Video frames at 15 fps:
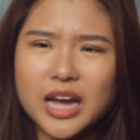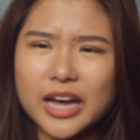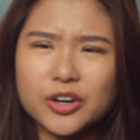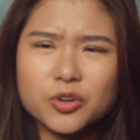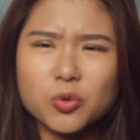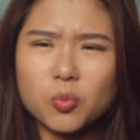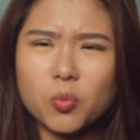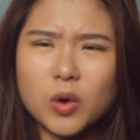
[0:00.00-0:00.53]
I
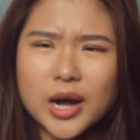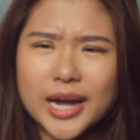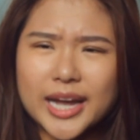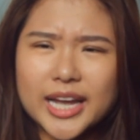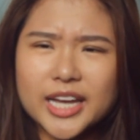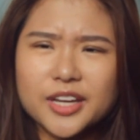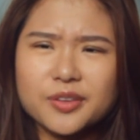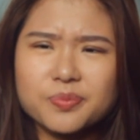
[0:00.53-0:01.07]
don't know
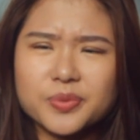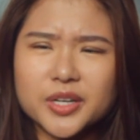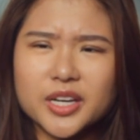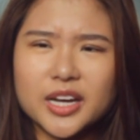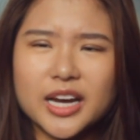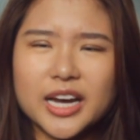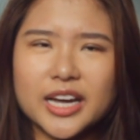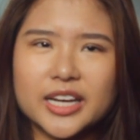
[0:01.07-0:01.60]
why, but
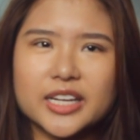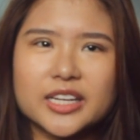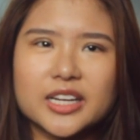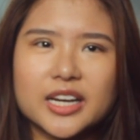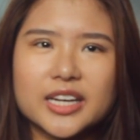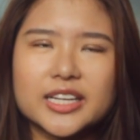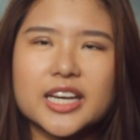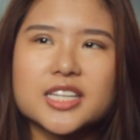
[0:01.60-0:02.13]

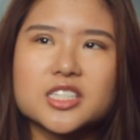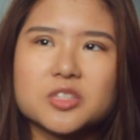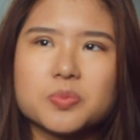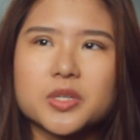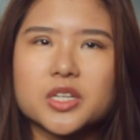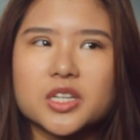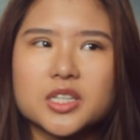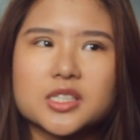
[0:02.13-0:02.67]
I guess it's
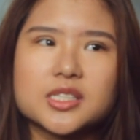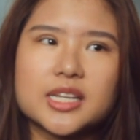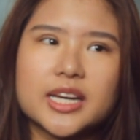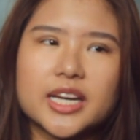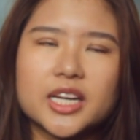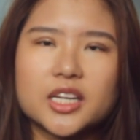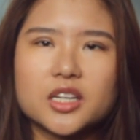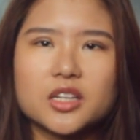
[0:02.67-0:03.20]
because
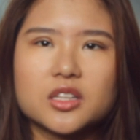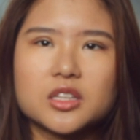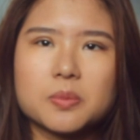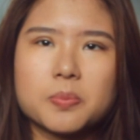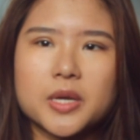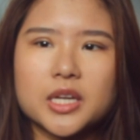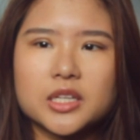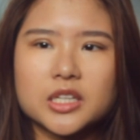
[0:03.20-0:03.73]
like the
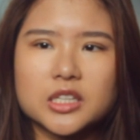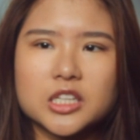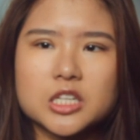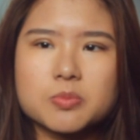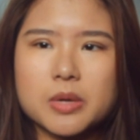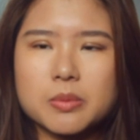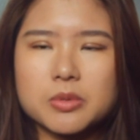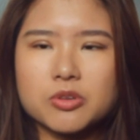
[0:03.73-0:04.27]
painkillers
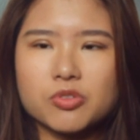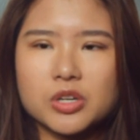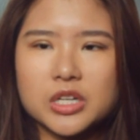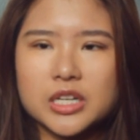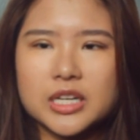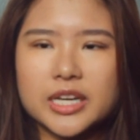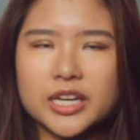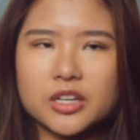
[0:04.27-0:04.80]
might be
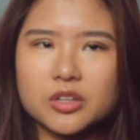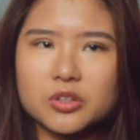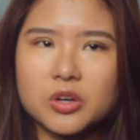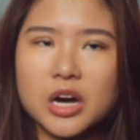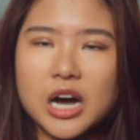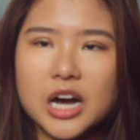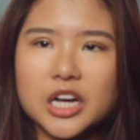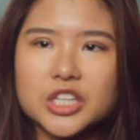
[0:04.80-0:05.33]
really like, you know,
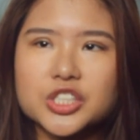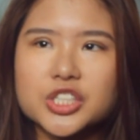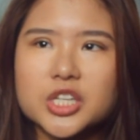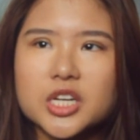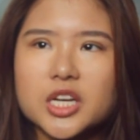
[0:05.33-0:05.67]
harsh.